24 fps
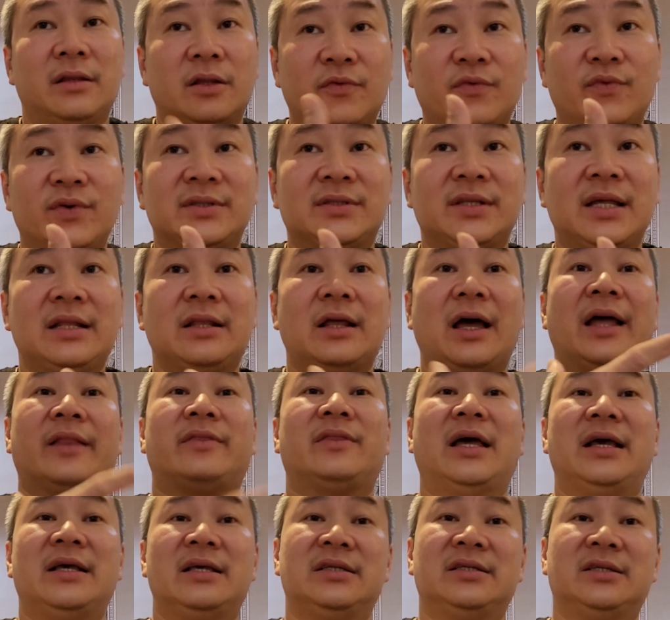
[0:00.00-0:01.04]
the first thing that
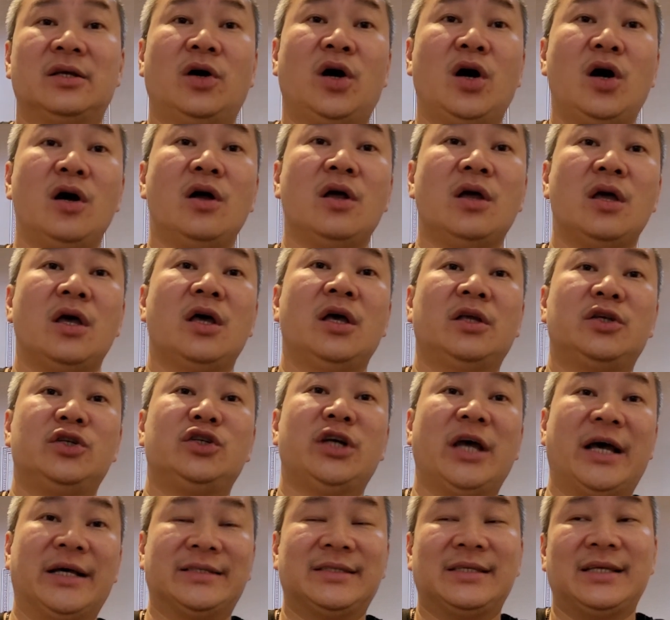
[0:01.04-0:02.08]
attack is your
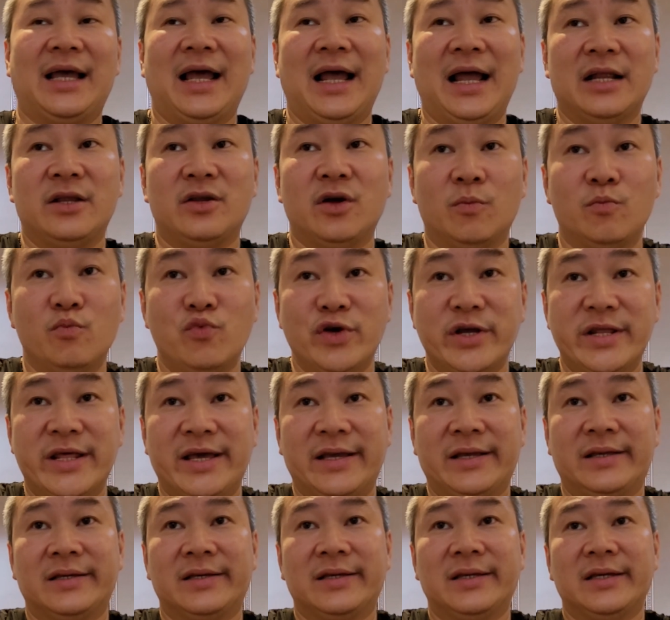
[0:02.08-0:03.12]
chest and your
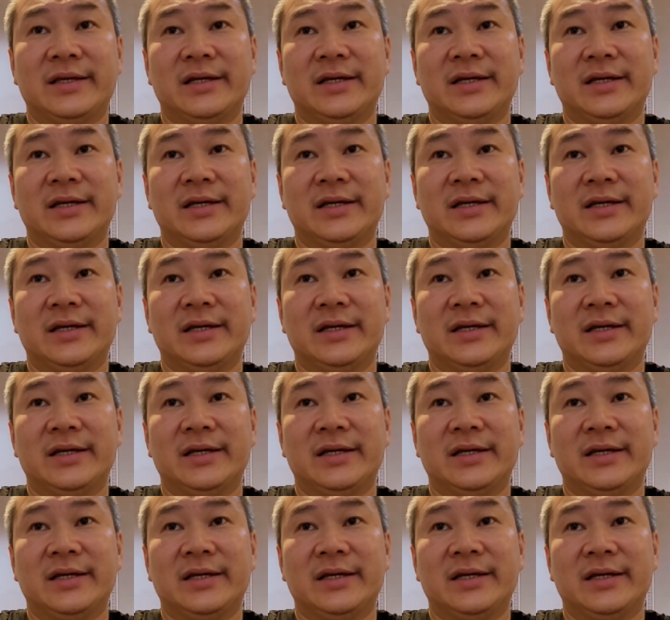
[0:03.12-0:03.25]
breathing,